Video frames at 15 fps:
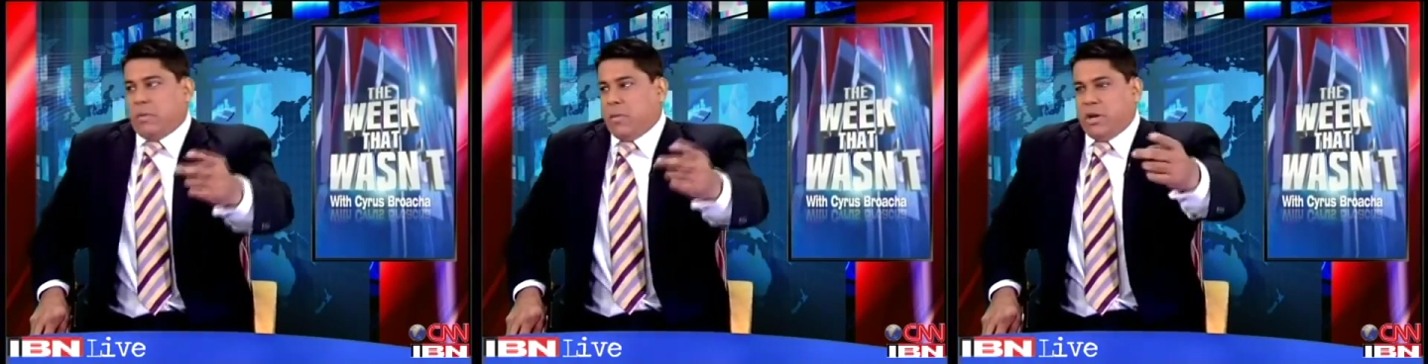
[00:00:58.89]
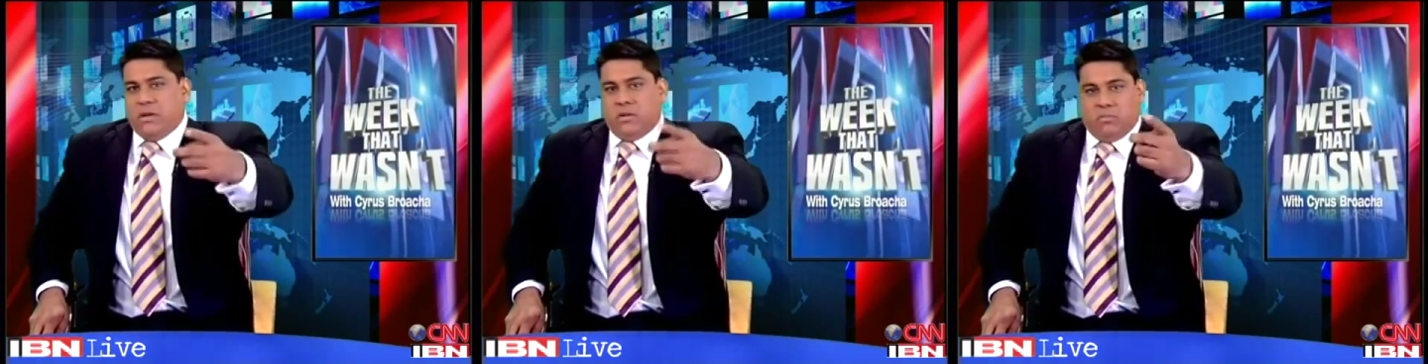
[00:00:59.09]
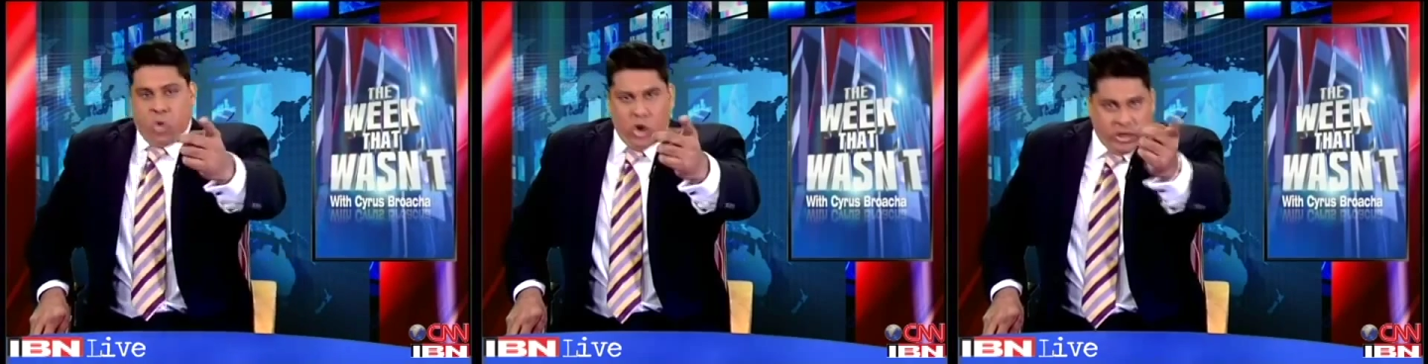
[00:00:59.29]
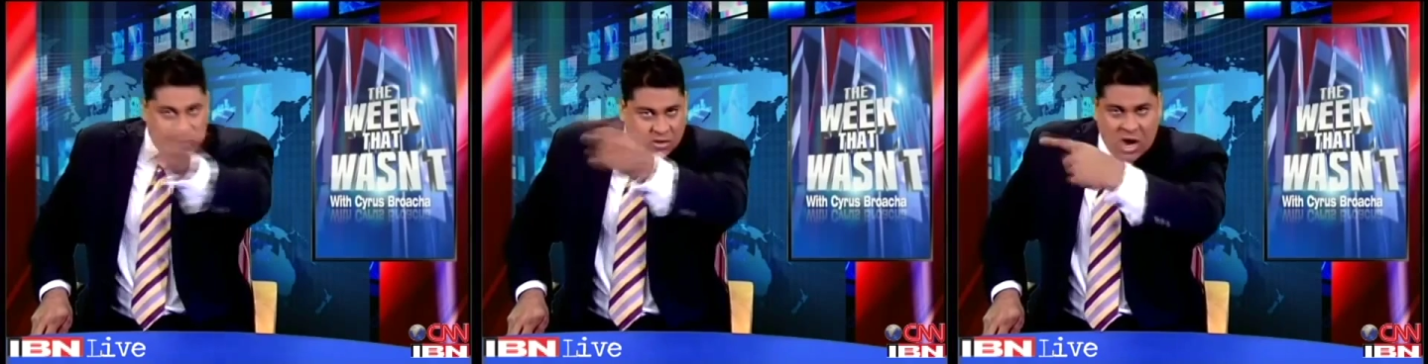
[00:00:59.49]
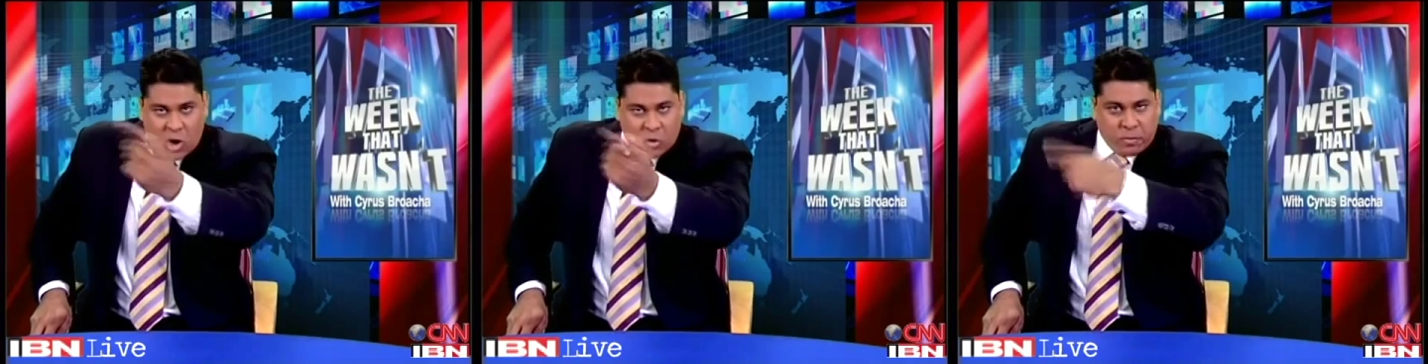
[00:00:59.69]
Somebody,
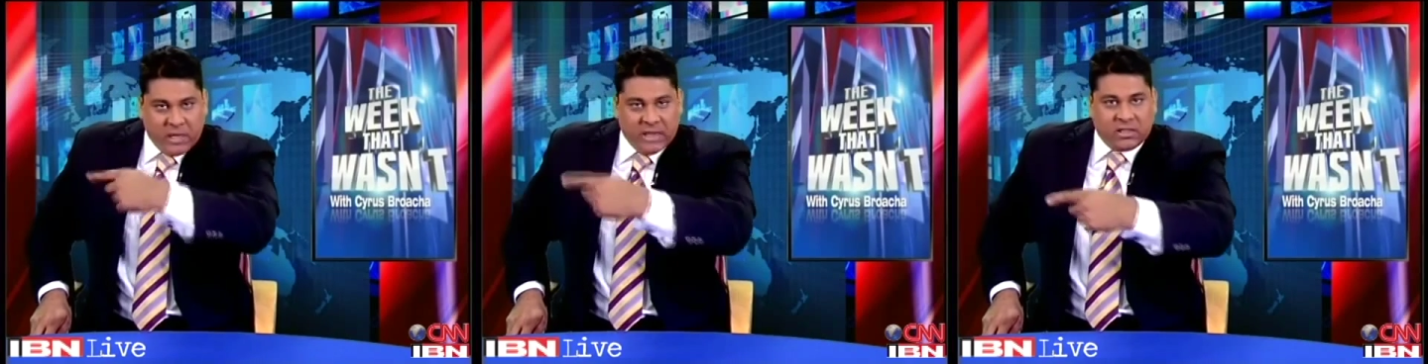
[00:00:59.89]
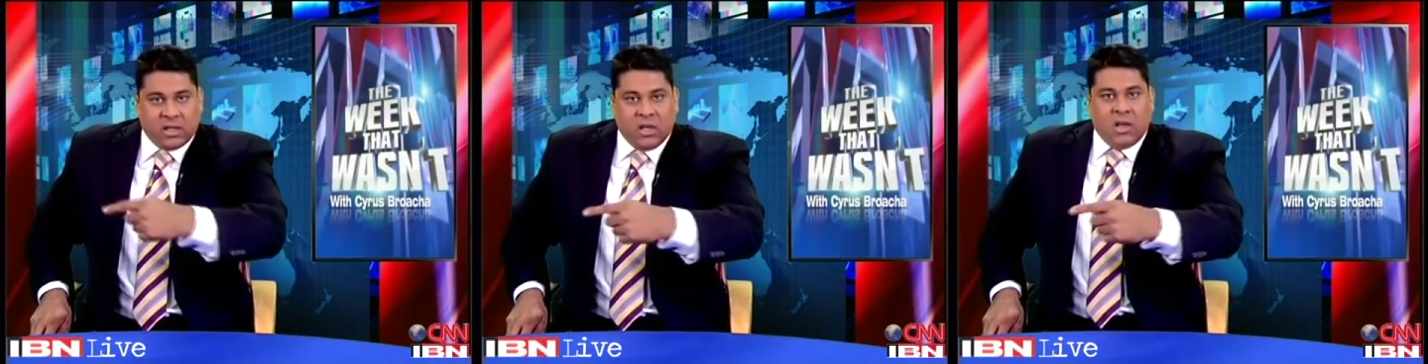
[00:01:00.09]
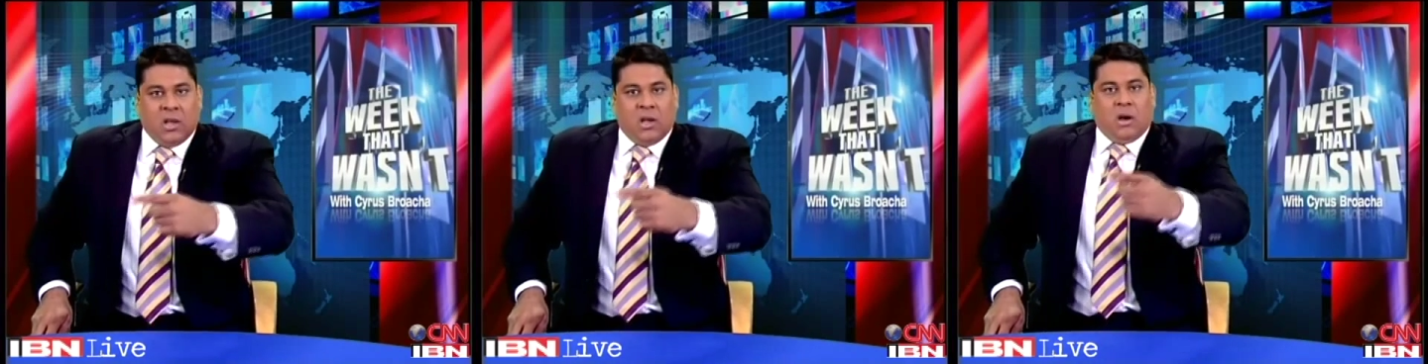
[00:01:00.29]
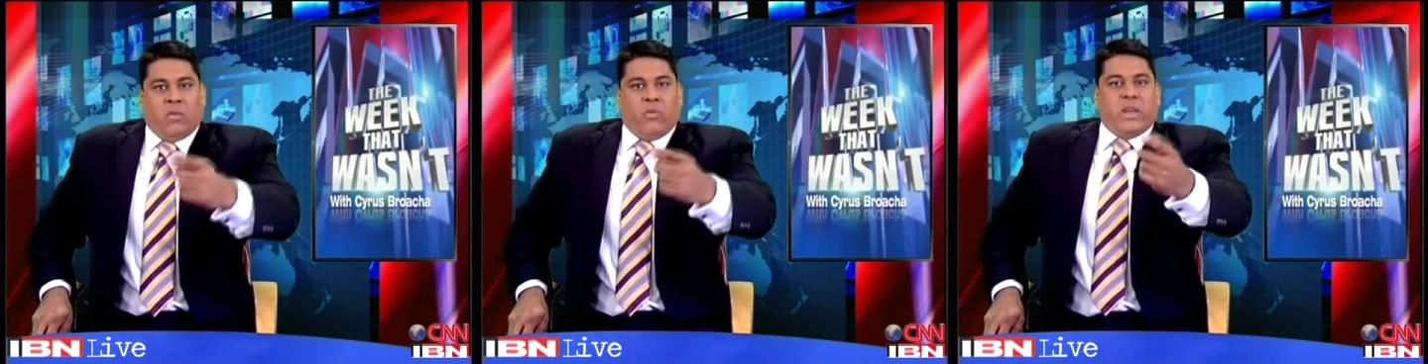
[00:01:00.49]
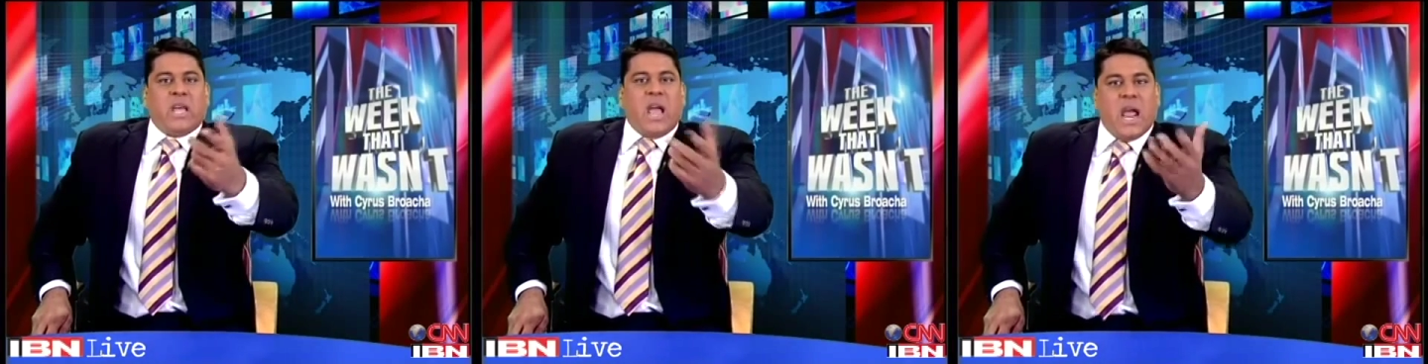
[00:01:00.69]
Mohit, out, please.
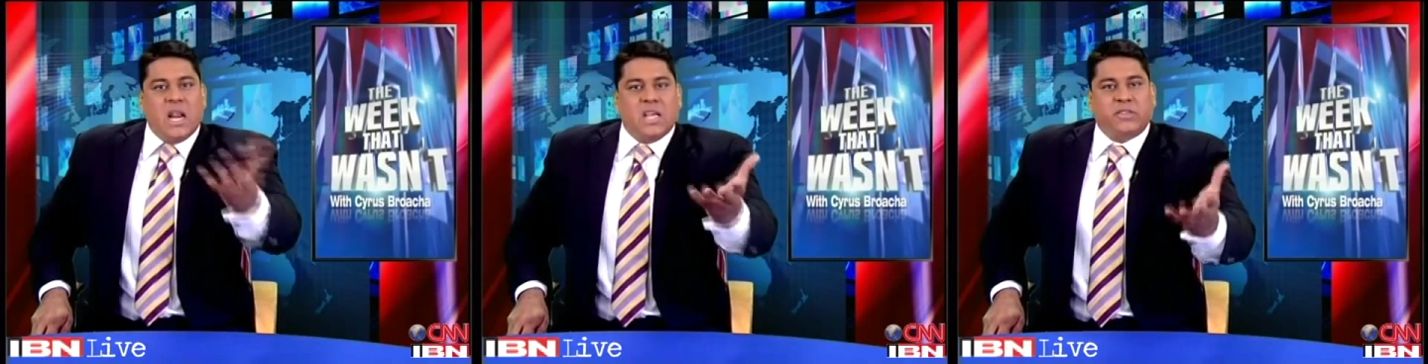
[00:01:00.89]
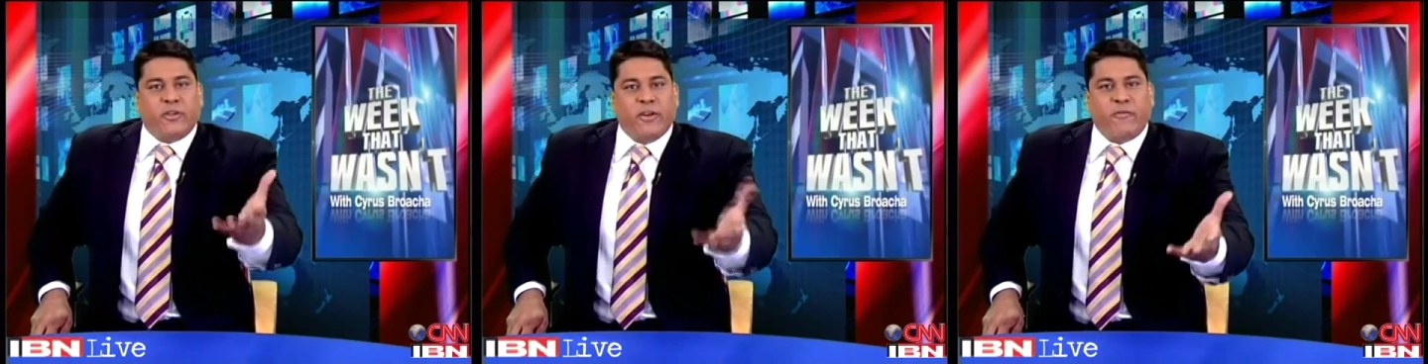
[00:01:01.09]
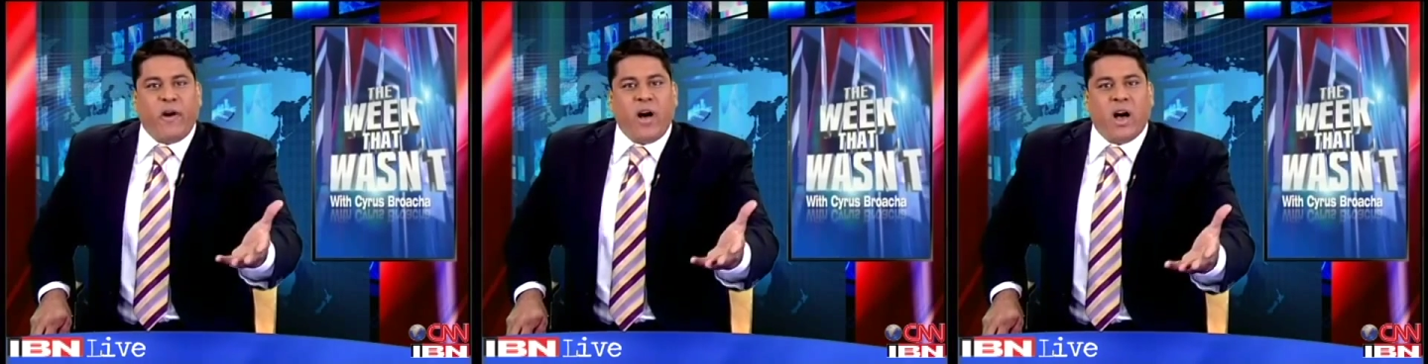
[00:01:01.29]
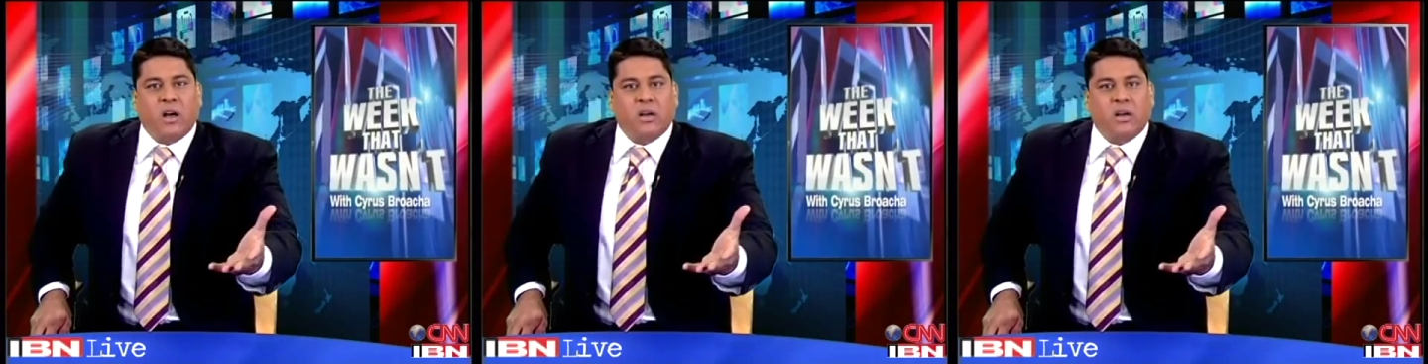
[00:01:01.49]
Where the hell is FIFA?